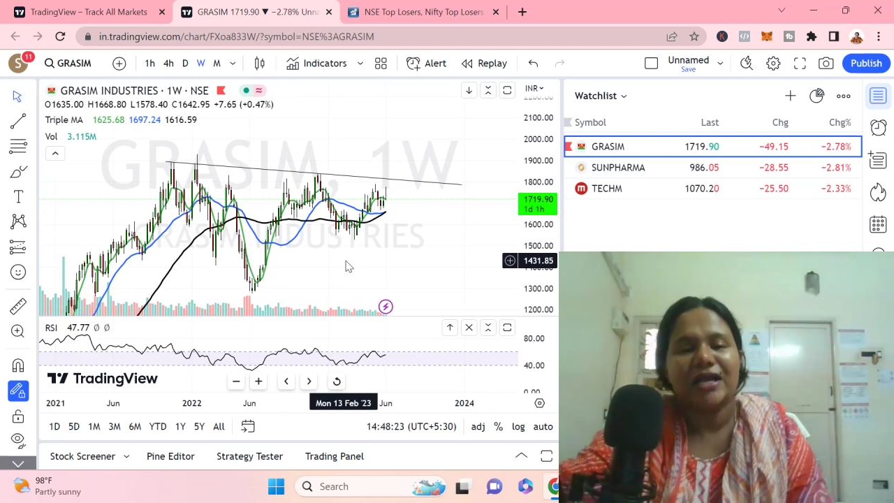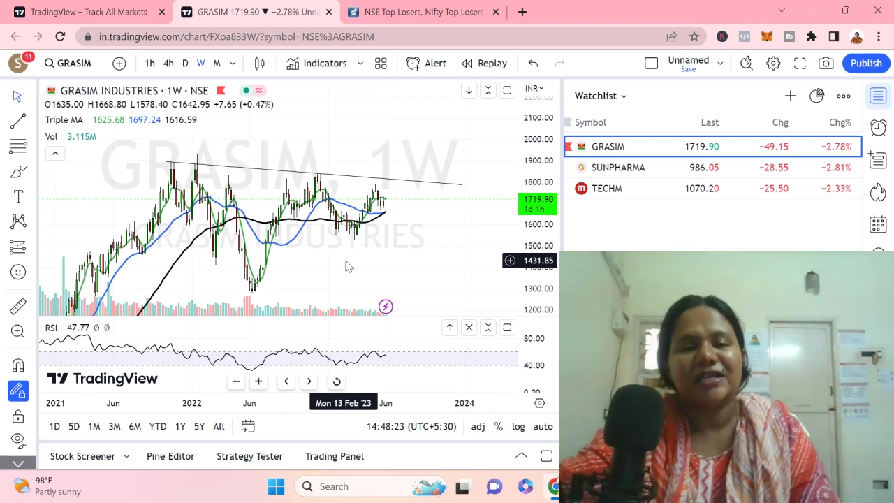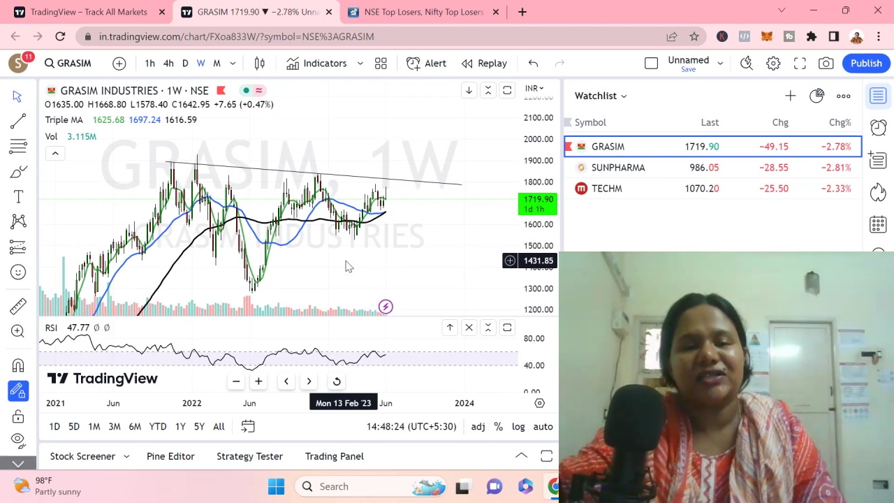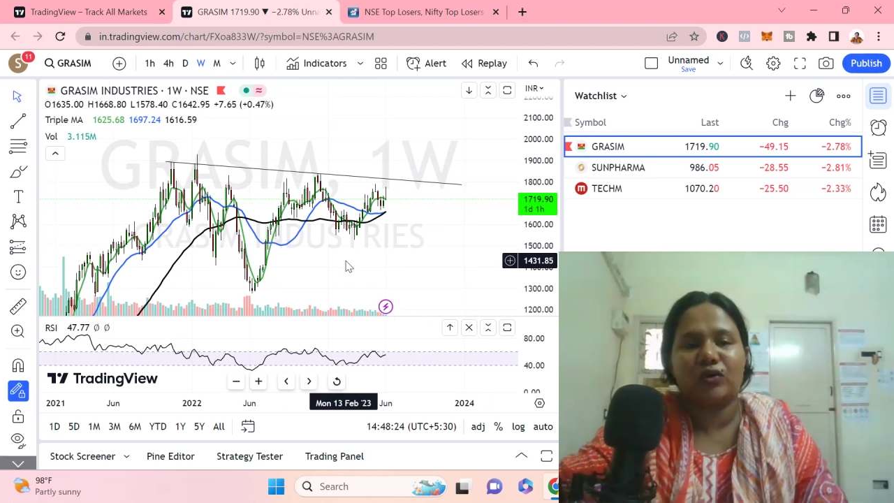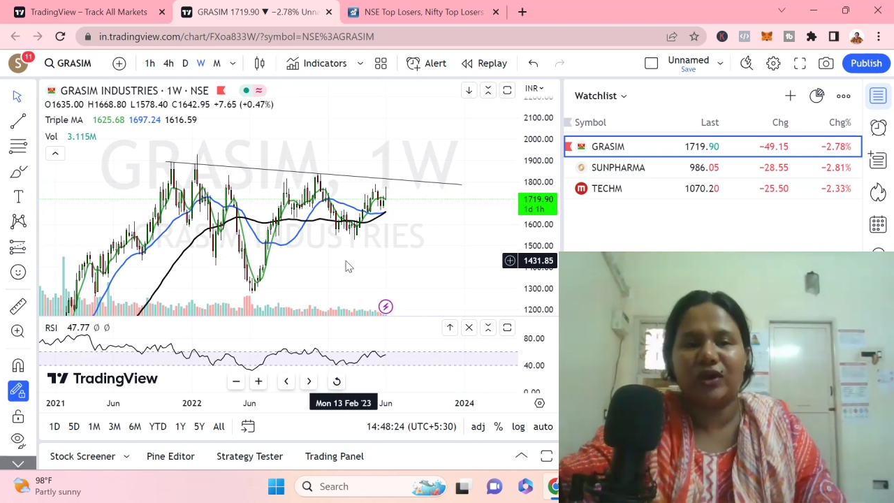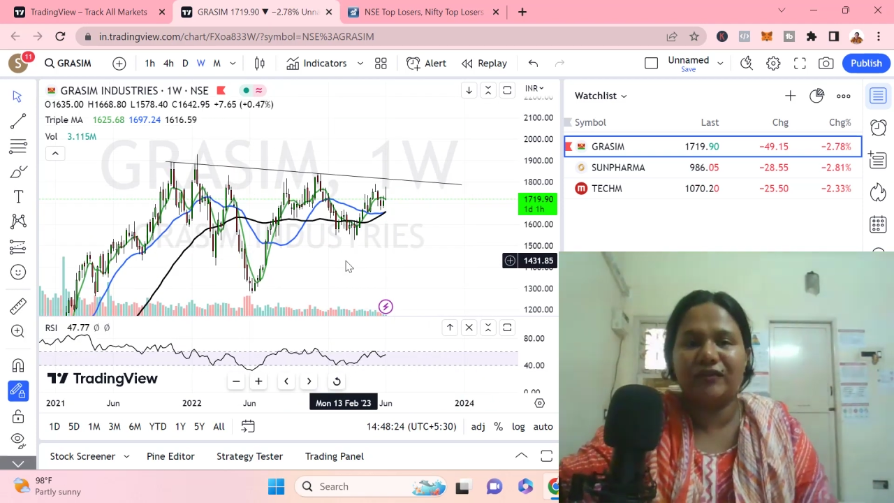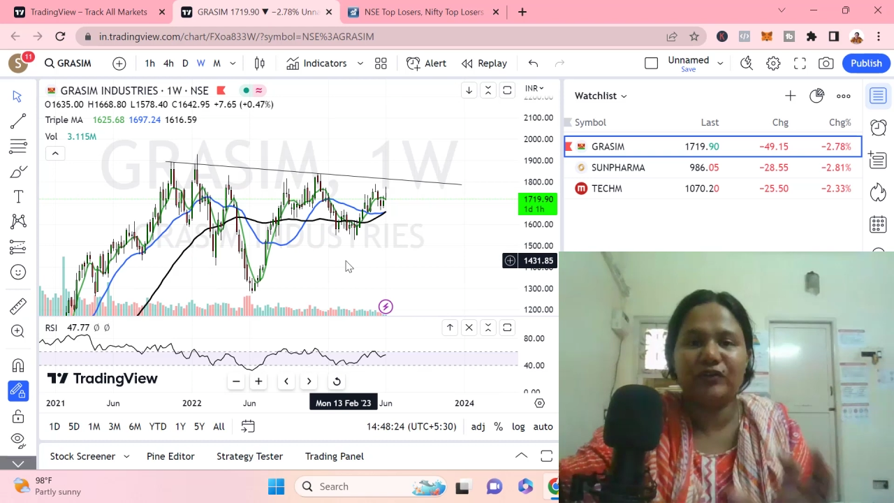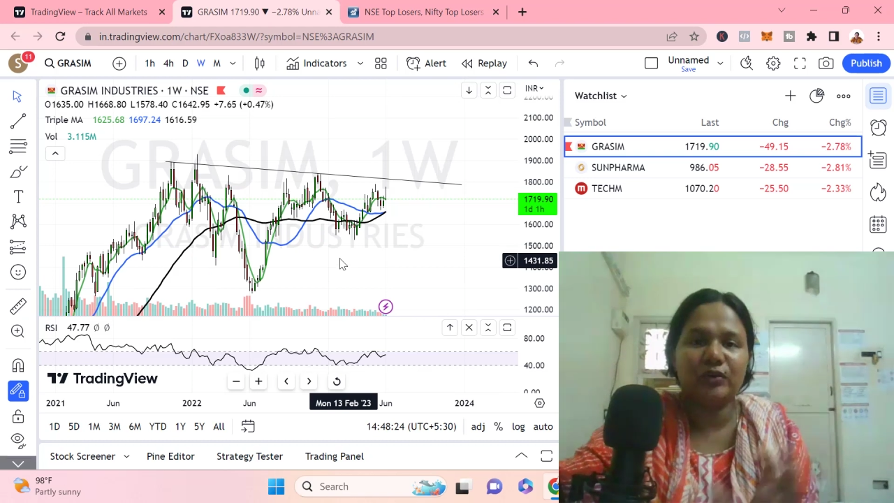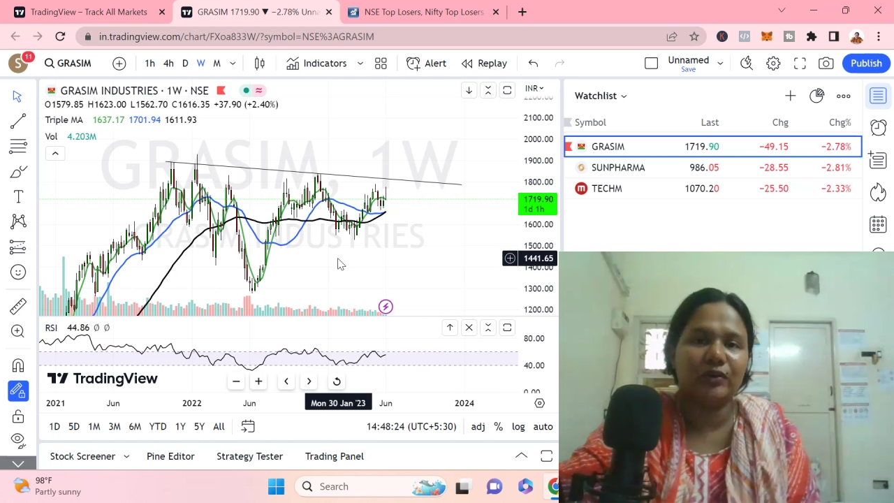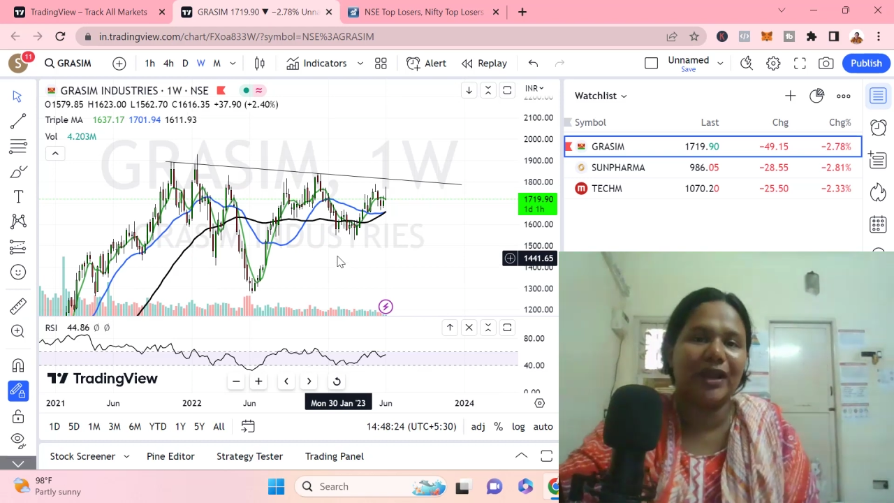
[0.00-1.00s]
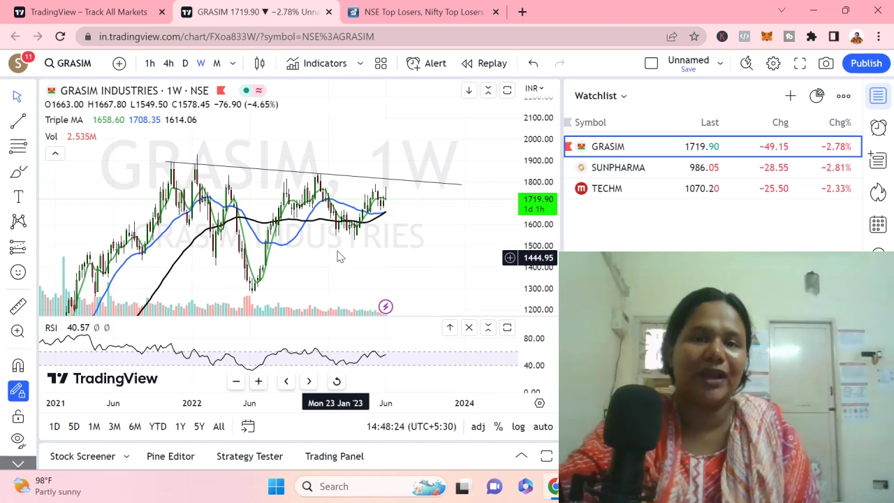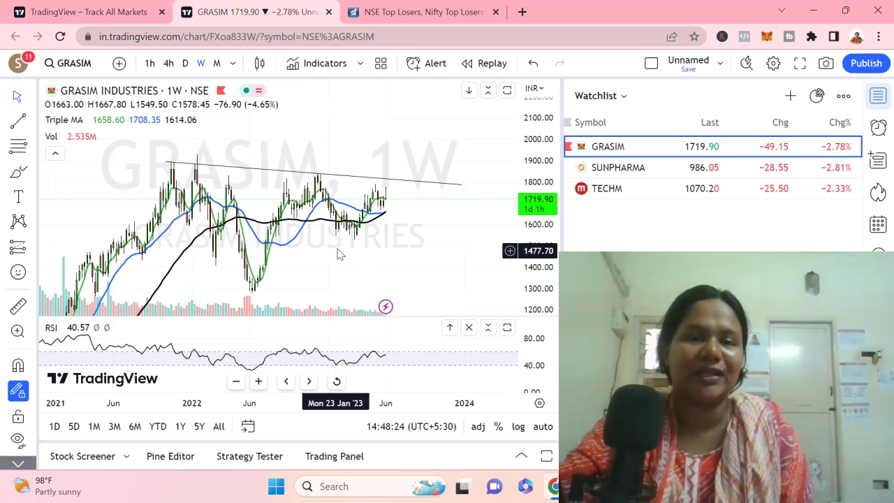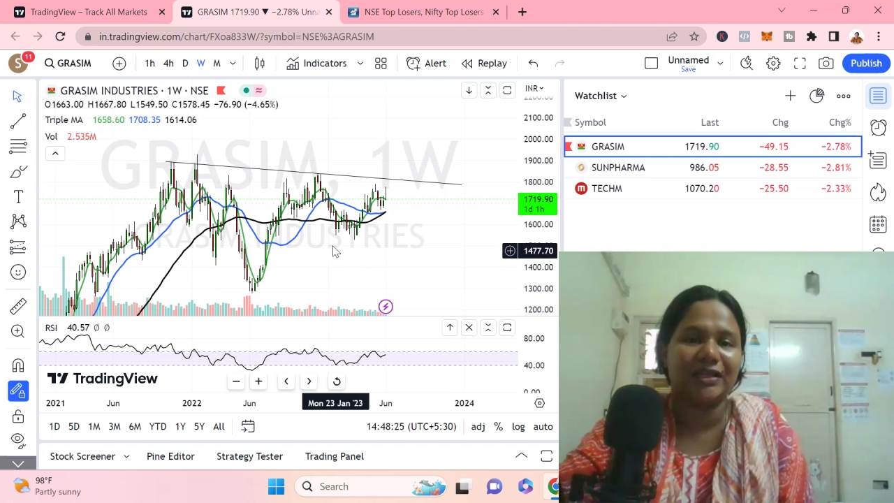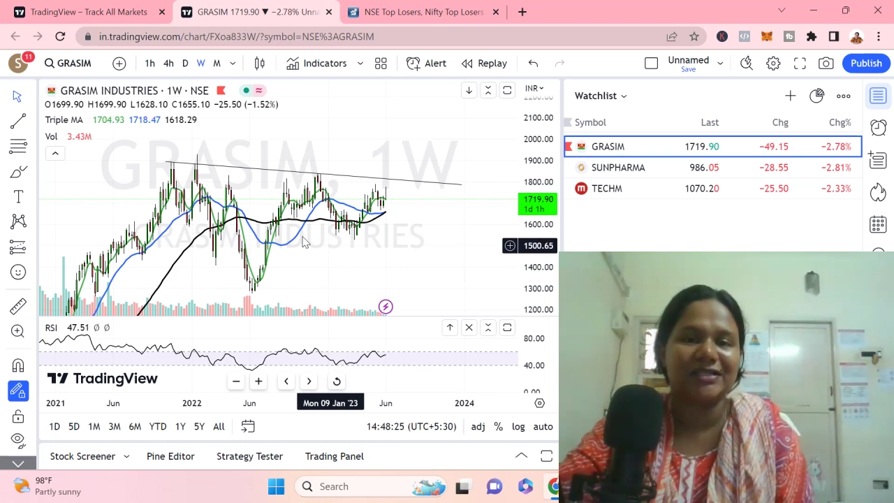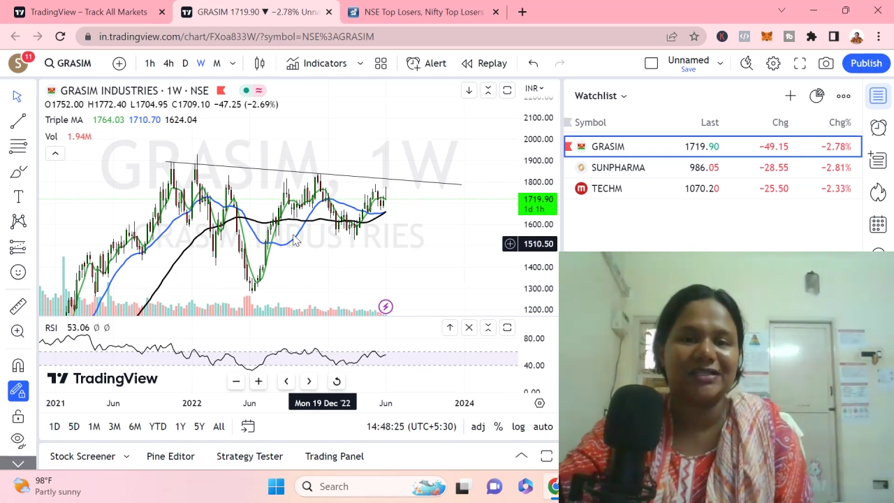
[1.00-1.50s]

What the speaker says: So if you look at this